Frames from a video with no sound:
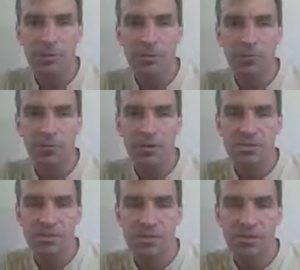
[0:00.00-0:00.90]
good as far
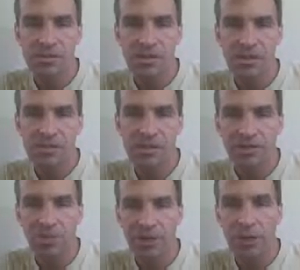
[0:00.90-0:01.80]
as this. The next
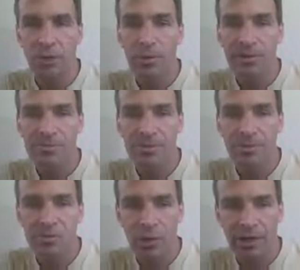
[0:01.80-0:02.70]
lecture we're going to go into some of
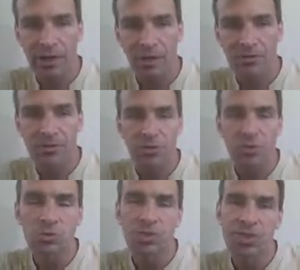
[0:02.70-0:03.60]
these organelles, the
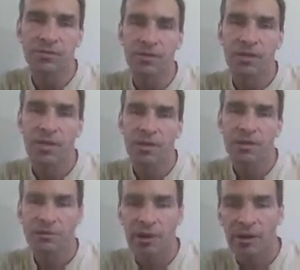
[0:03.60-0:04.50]
nucleus,
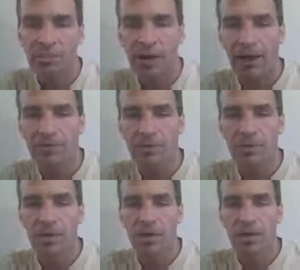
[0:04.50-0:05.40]
the cytoplasm,
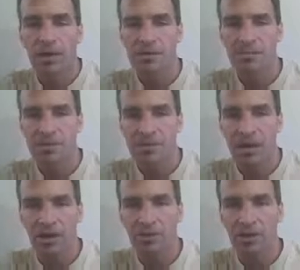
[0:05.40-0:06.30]
some of these
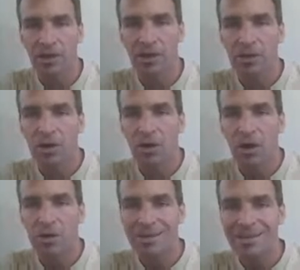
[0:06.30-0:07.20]
other
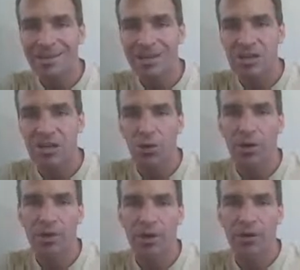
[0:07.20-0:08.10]
key
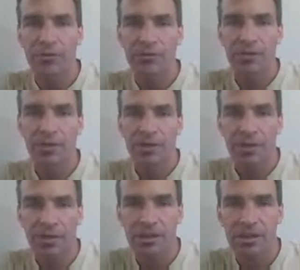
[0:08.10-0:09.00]
organelles
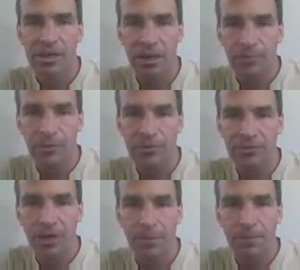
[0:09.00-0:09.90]
in the animal
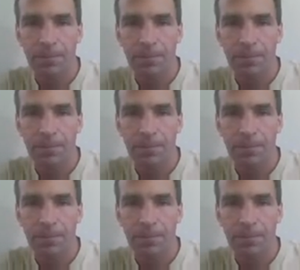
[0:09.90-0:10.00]
cell.